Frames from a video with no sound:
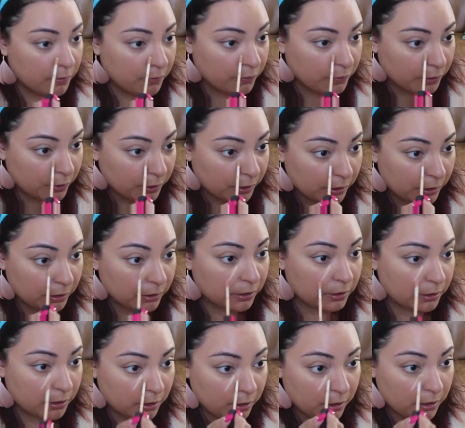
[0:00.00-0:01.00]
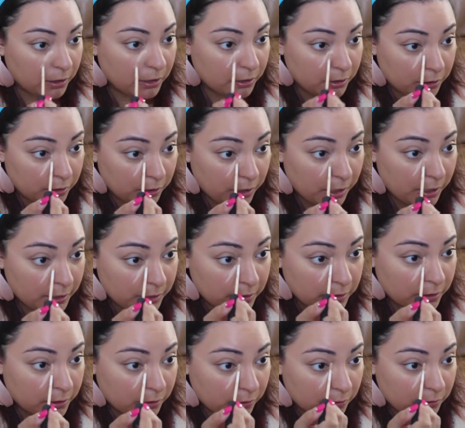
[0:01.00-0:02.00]
for under eye
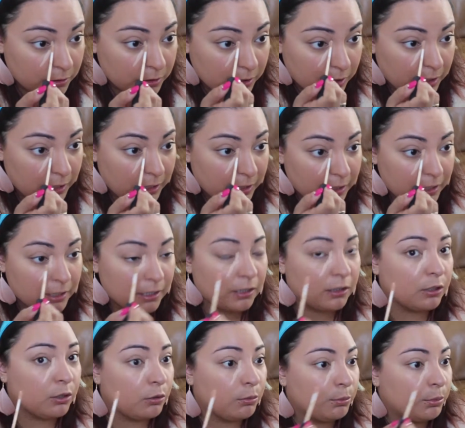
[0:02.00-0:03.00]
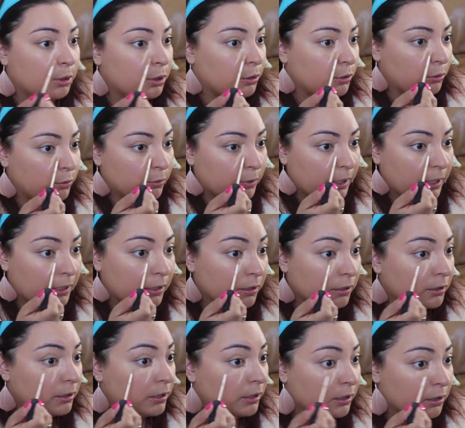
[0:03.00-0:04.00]
circles, and I get a little blue right here
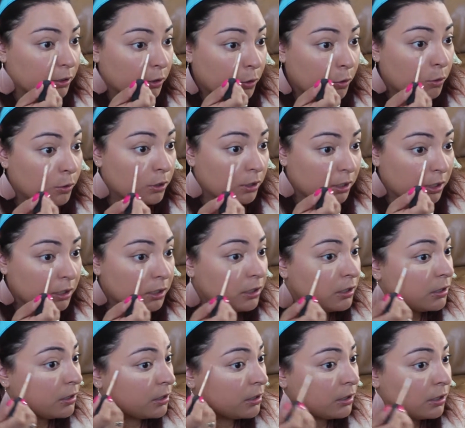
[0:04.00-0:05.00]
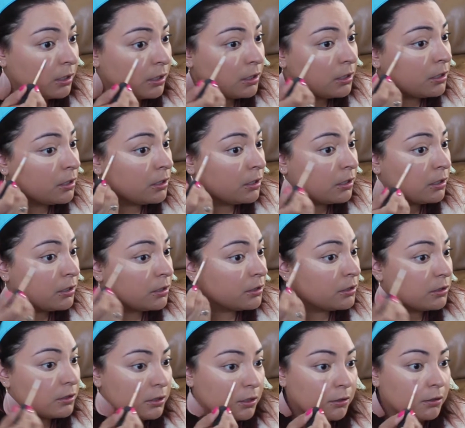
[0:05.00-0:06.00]
in the inner corner.
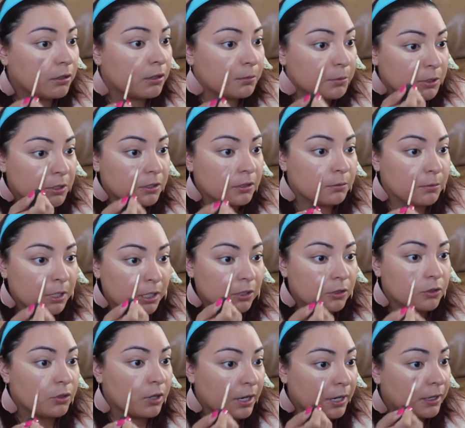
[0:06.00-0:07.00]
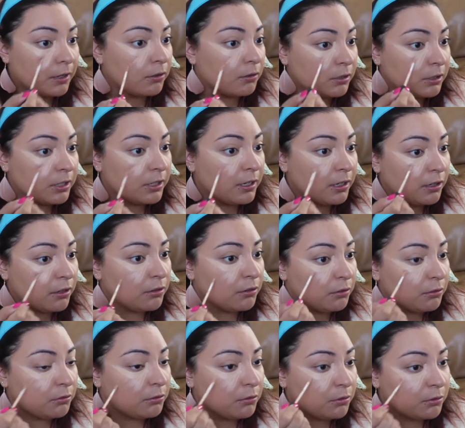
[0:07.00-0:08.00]
So I'm just going to make a triangle
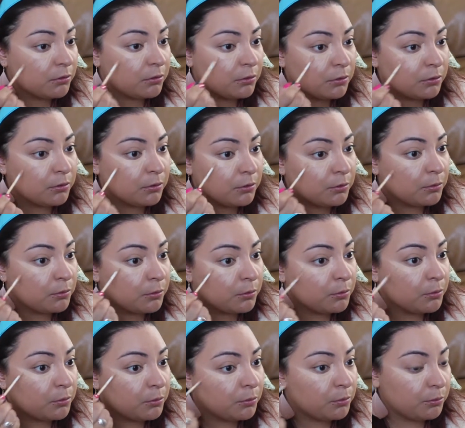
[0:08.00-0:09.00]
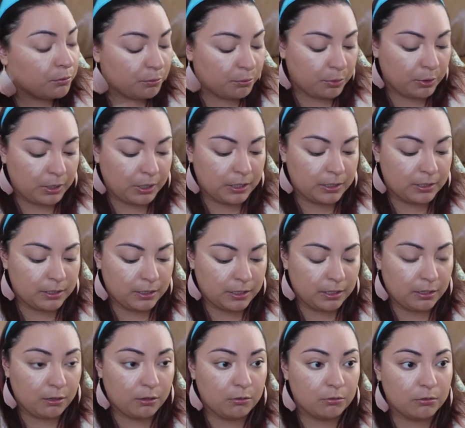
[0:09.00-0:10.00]
down, bring it
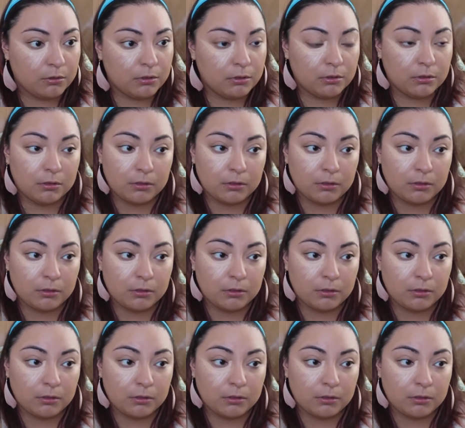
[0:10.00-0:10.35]
down,